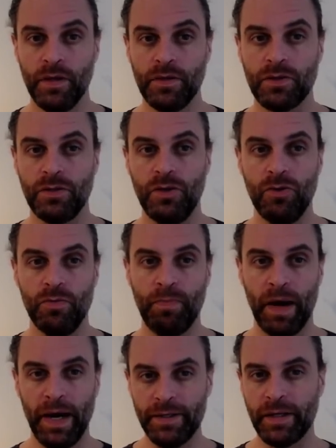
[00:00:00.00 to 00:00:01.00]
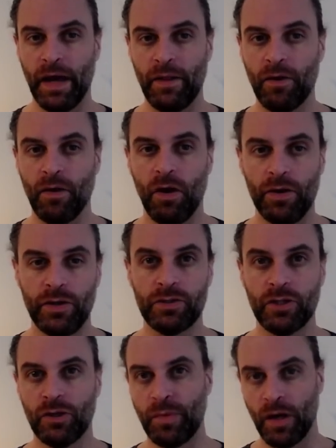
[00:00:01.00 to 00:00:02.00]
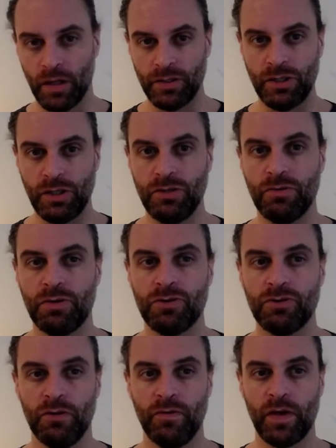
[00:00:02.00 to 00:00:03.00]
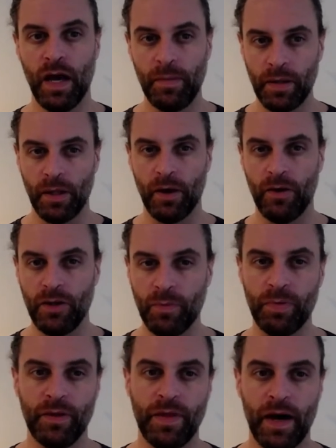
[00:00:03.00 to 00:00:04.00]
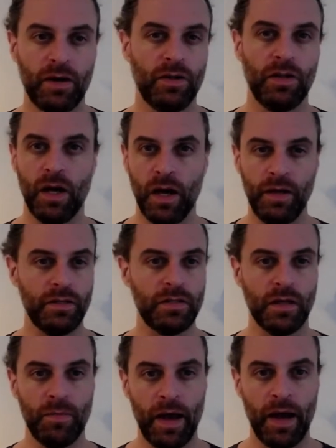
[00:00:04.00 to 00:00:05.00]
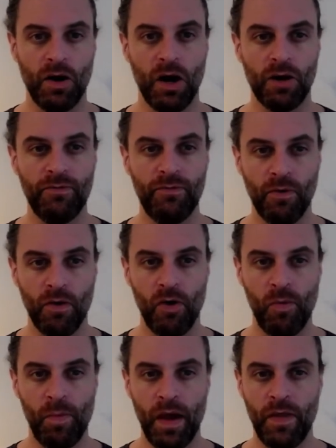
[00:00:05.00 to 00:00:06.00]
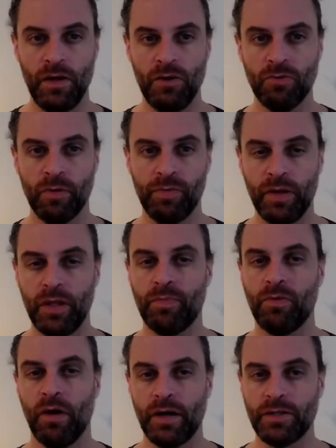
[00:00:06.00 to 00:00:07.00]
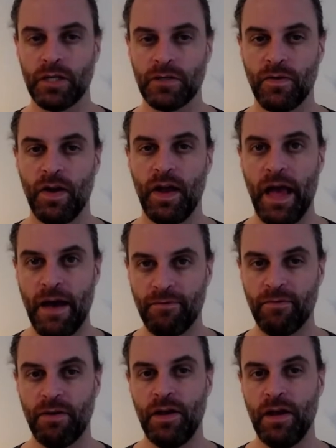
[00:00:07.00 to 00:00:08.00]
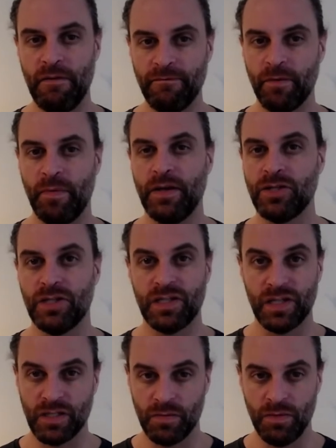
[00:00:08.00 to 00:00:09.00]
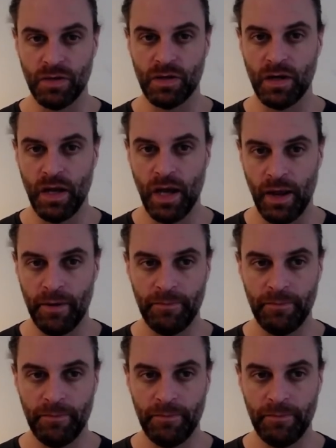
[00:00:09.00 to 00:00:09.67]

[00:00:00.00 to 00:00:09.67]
So you pile together all your terminology into a controlled vocabulary, you put that online in some ad hoc form, and then you repeat the process for every information system you create.